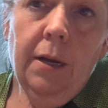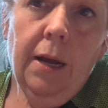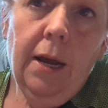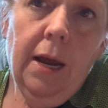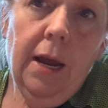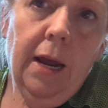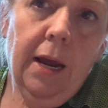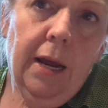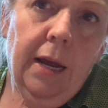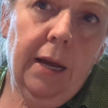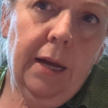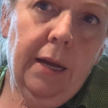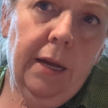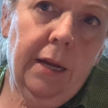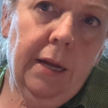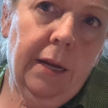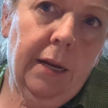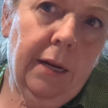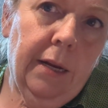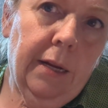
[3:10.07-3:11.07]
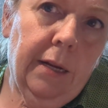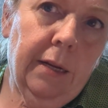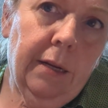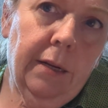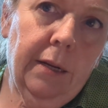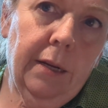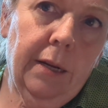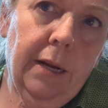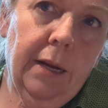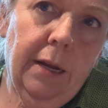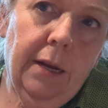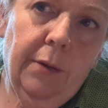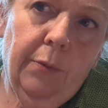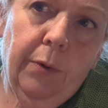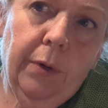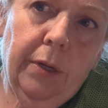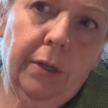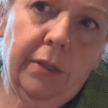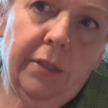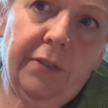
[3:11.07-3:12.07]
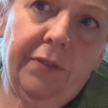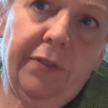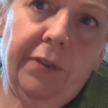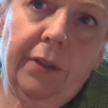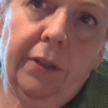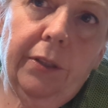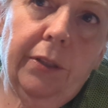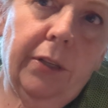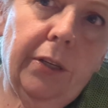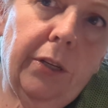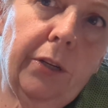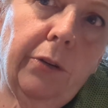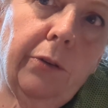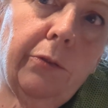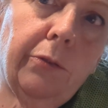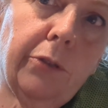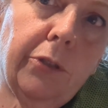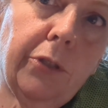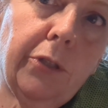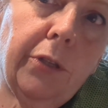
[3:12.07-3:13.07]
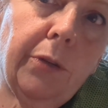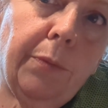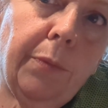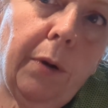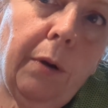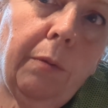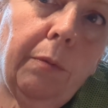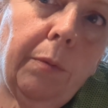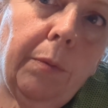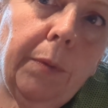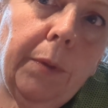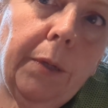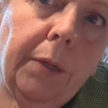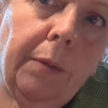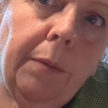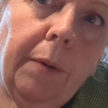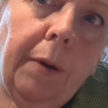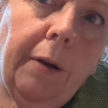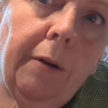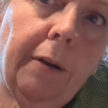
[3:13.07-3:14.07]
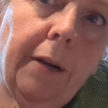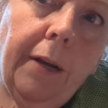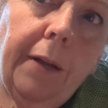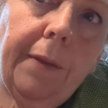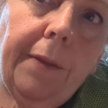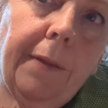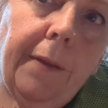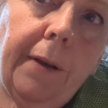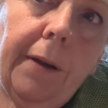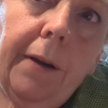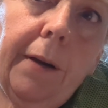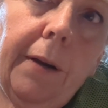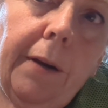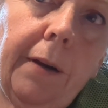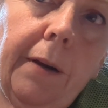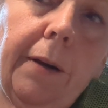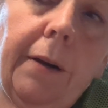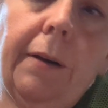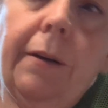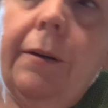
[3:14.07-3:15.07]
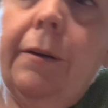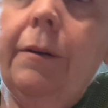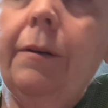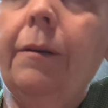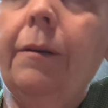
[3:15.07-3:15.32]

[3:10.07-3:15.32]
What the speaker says: and it was filled to hooch to probably about right there.